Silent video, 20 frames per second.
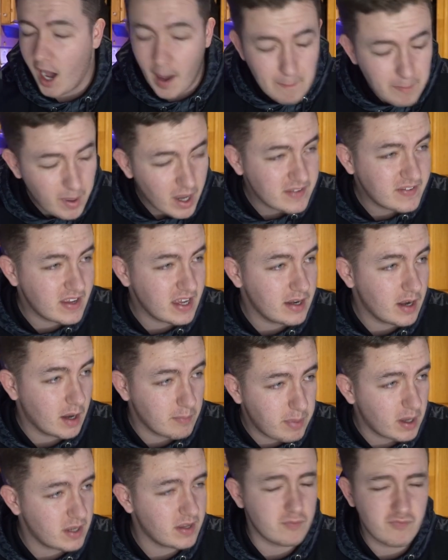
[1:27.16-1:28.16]
I'm buzzing.
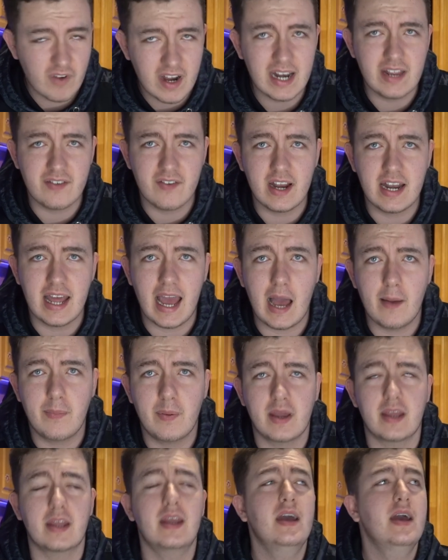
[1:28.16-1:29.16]
I'm, bu I'm really, really
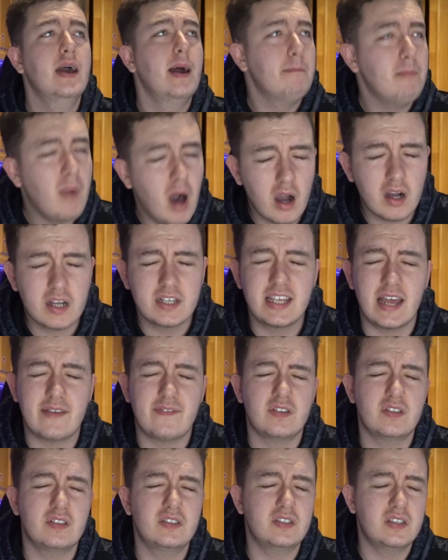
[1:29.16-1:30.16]
happy. Mark
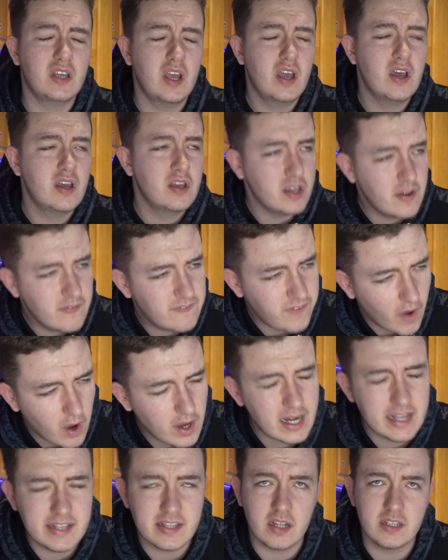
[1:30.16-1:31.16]
Evans, you've
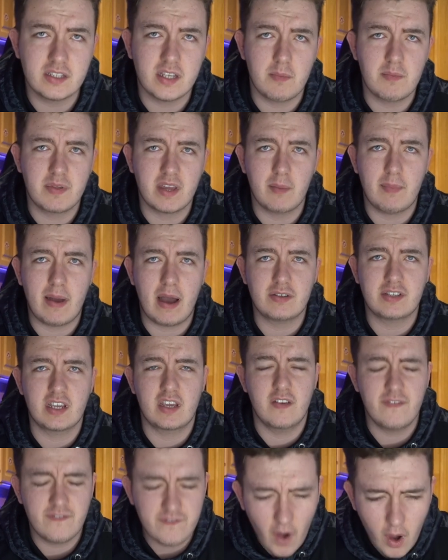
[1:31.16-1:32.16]
finally done something about it.
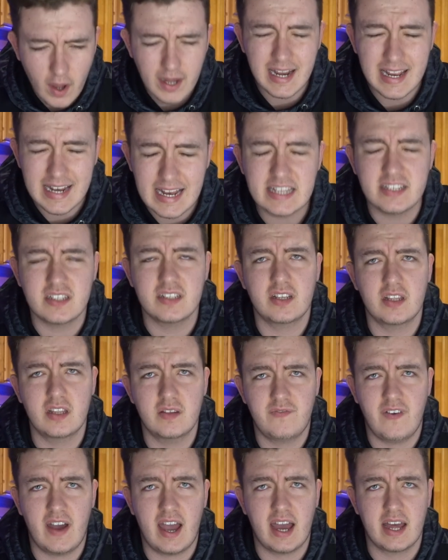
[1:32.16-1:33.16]
You've finally listened to
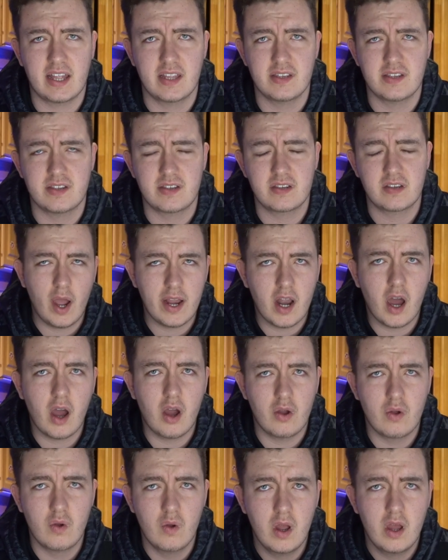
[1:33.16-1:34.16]
the fans. I
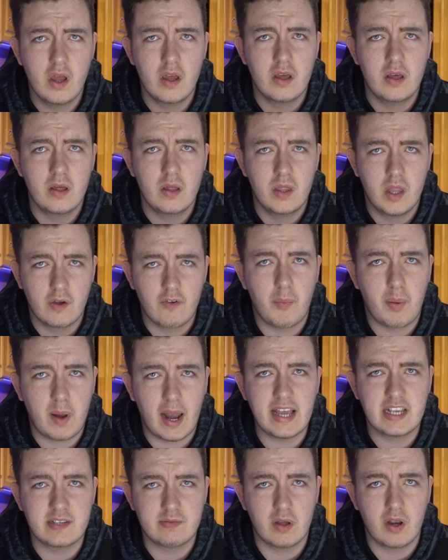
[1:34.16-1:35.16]
know the
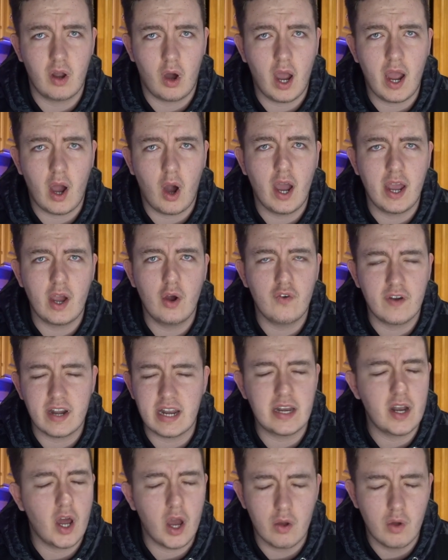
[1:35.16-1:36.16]
replacement. I, I
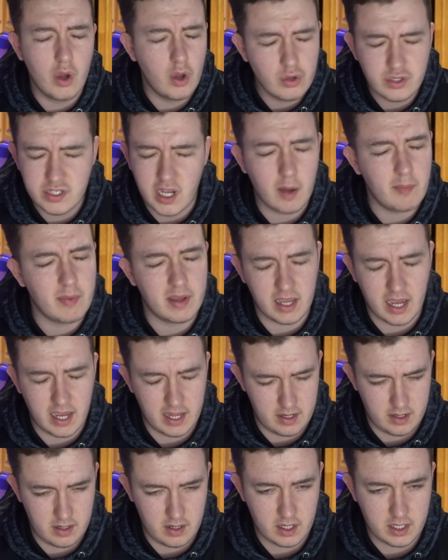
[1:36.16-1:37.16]
already know who's coming
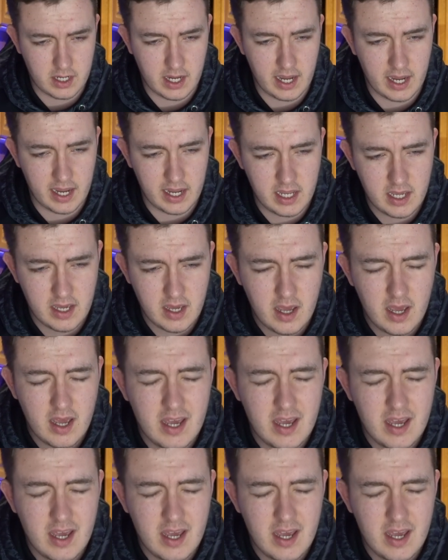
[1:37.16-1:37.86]
in, okay?